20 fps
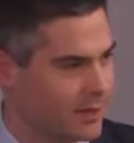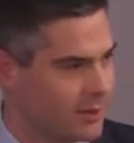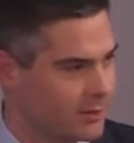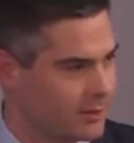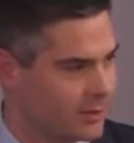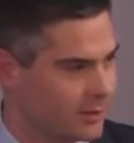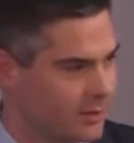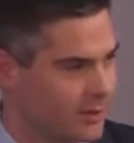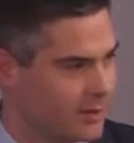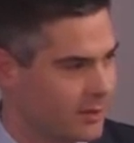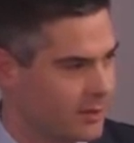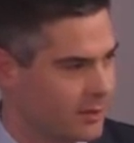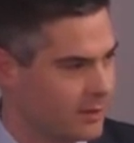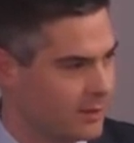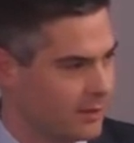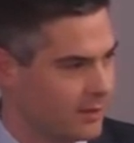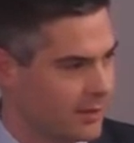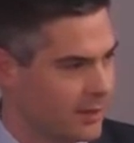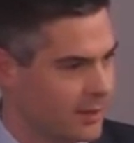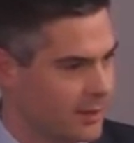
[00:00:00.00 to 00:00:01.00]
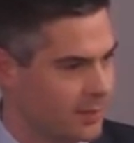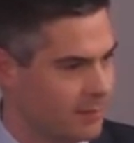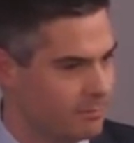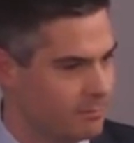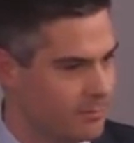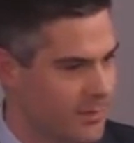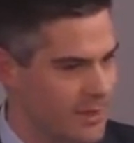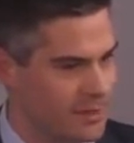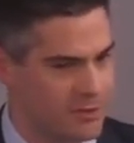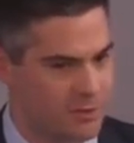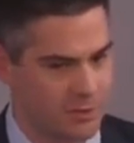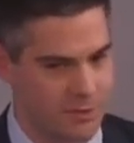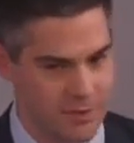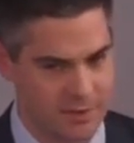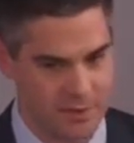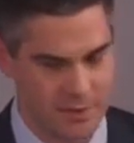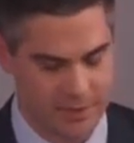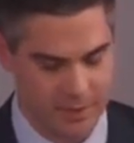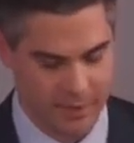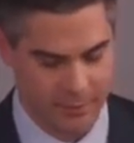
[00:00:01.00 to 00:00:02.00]
other industries
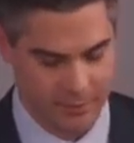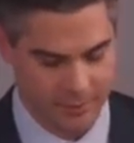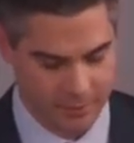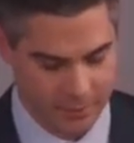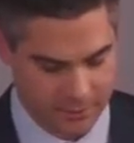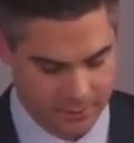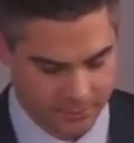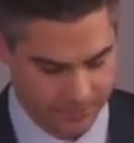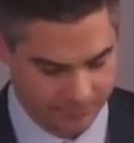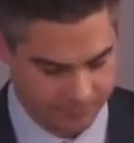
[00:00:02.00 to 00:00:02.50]
and sectors.